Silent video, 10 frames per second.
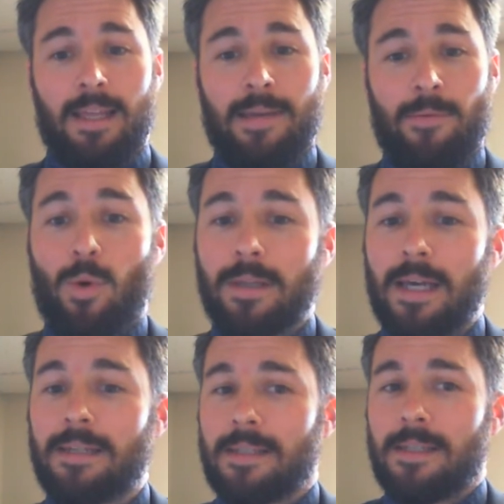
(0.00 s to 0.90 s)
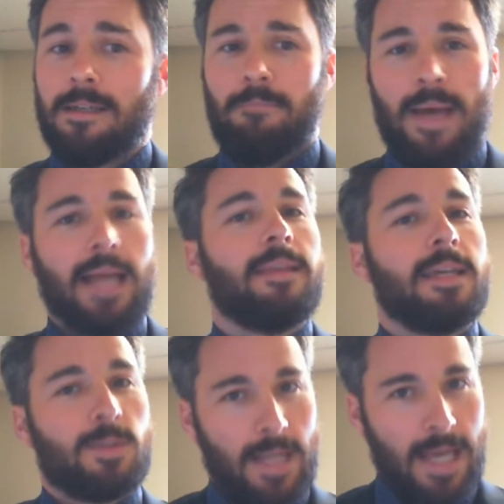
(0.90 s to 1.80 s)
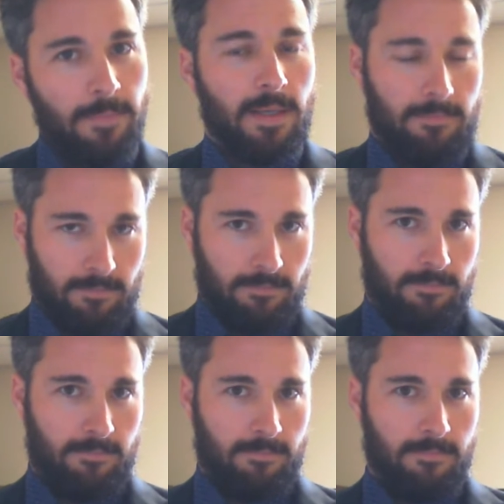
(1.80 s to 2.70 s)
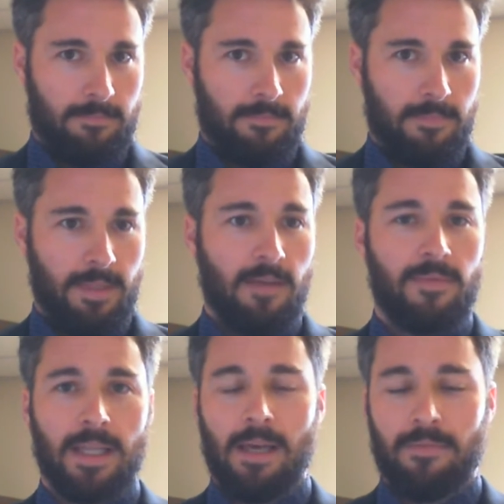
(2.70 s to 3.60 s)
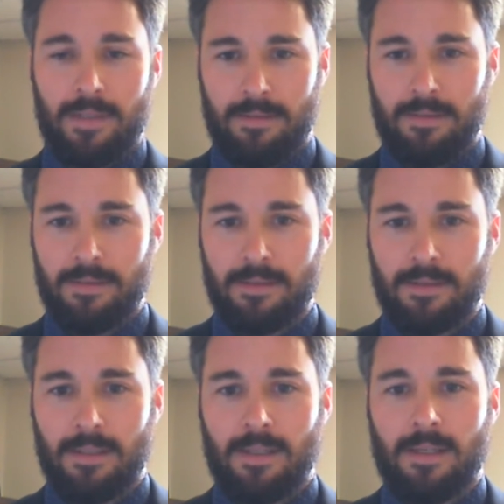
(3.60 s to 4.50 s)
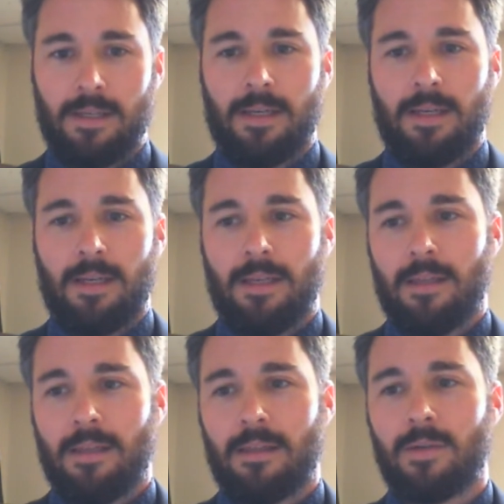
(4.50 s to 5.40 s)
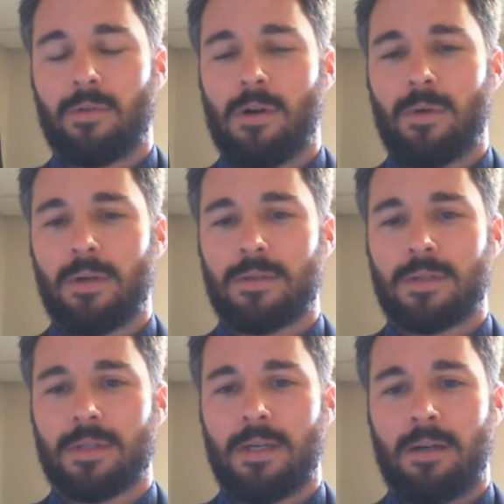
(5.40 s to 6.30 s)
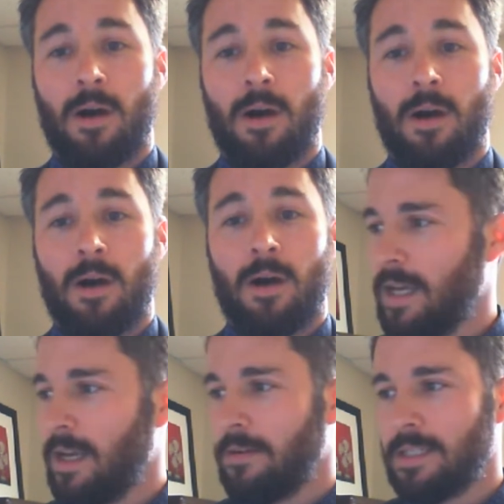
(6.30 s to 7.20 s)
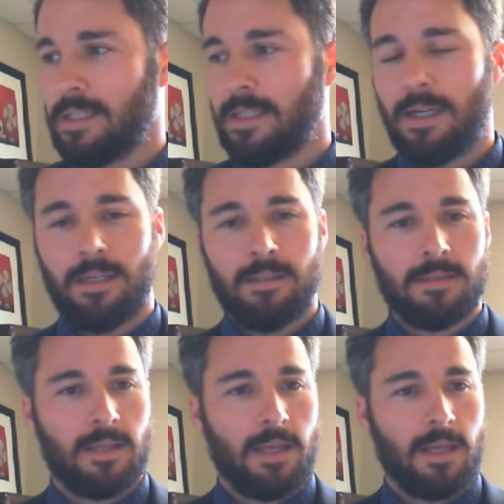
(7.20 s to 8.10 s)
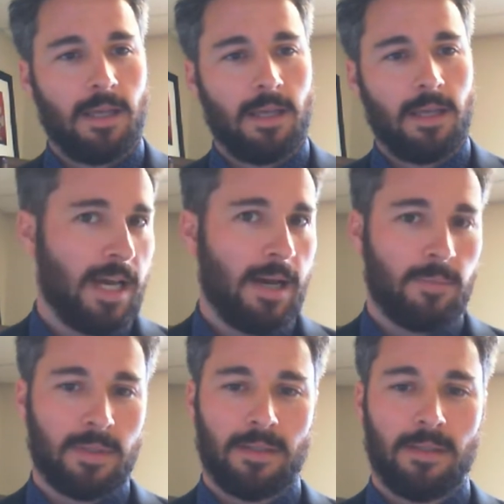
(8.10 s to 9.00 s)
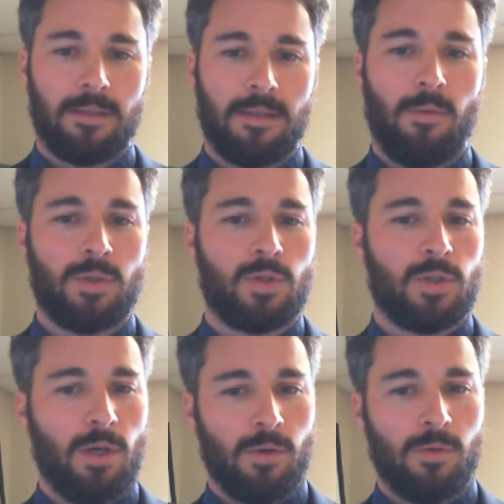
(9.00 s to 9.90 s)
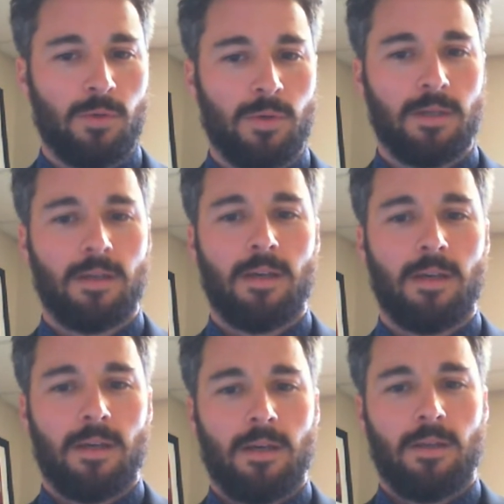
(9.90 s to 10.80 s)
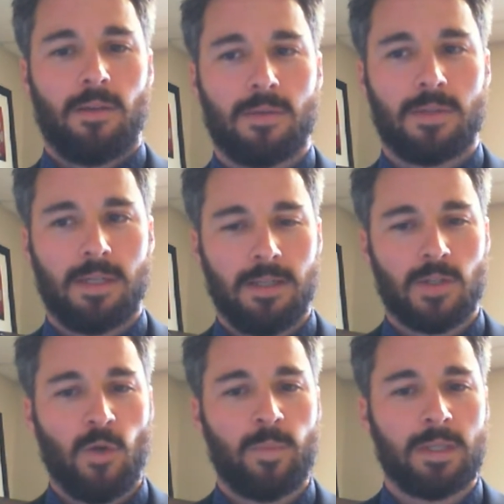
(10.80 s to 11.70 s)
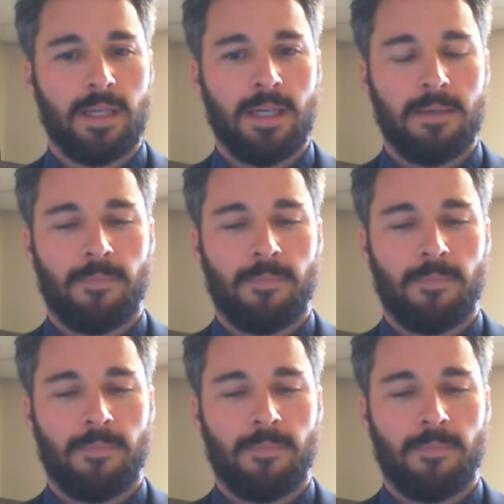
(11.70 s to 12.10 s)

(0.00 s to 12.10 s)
They were warned that bad things would happen if they left. The growers always carried guns. They were strapped. They would show those guns openly.